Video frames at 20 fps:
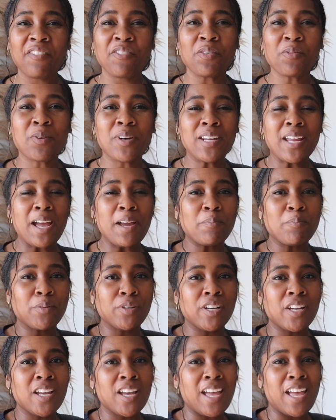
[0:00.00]
everyone, I'm
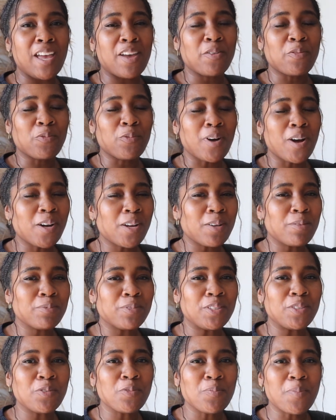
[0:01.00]
Brea and welcome
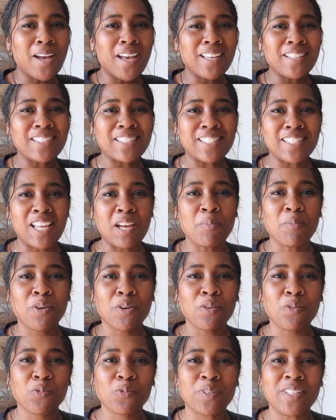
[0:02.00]
to my
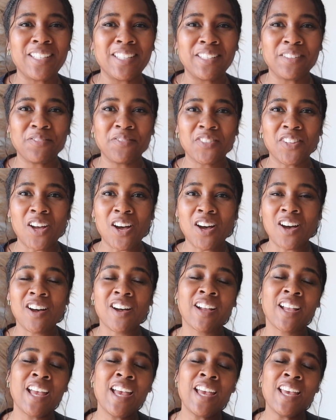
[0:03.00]
Summerween
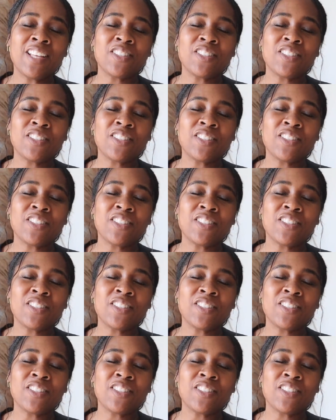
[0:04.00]
vlog.